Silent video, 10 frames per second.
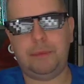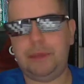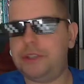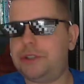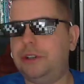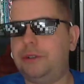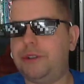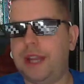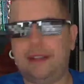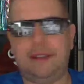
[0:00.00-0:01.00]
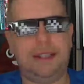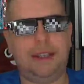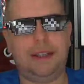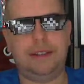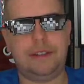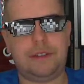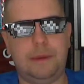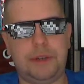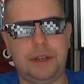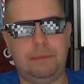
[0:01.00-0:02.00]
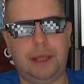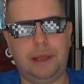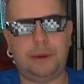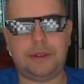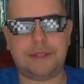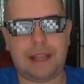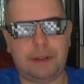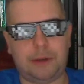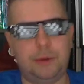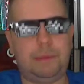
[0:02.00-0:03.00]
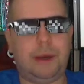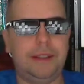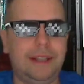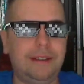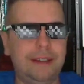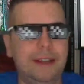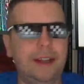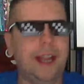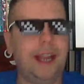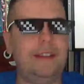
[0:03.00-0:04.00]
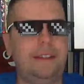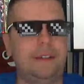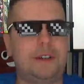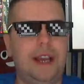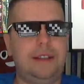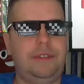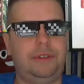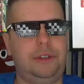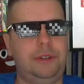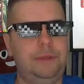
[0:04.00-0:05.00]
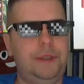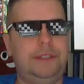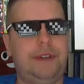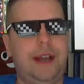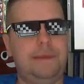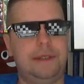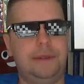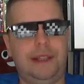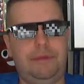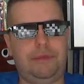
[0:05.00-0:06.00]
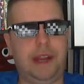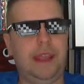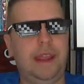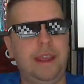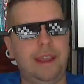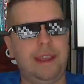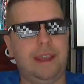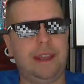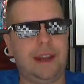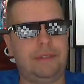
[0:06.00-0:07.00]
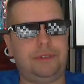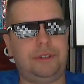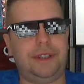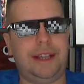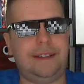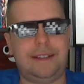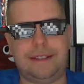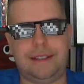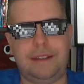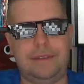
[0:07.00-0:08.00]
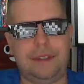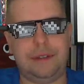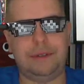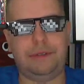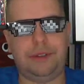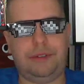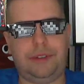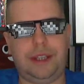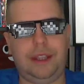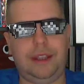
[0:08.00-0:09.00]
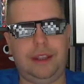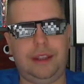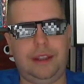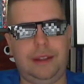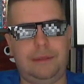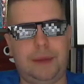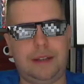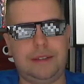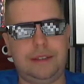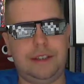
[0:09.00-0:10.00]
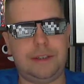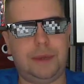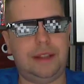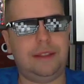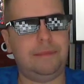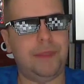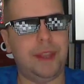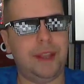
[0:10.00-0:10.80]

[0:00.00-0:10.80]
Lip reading: Be sure to check the description below, because I have a coupon that lets you try this for 2 weeks for absolutely free, and after that it saves you 50 bucks each month.